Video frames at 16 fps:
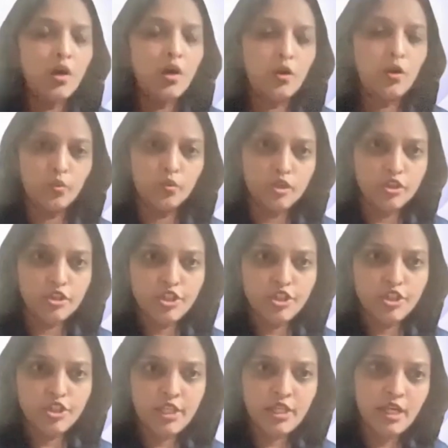oh,
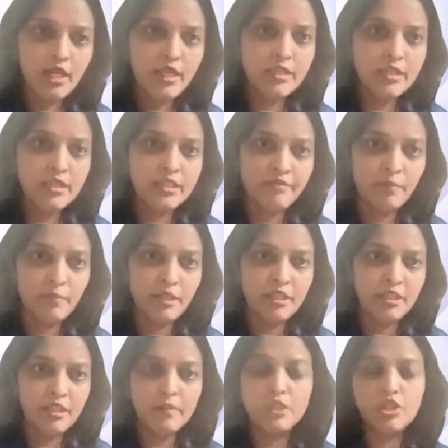she is a female
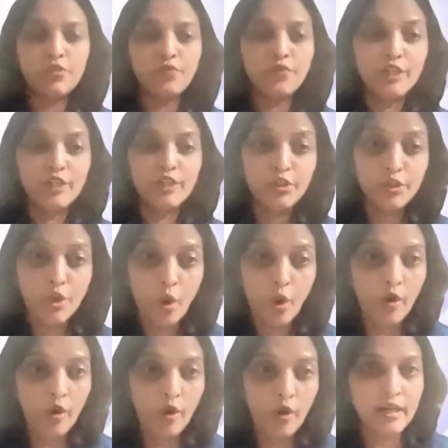therapist, she will
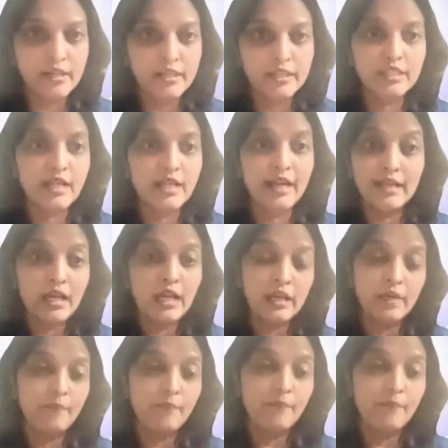not understand.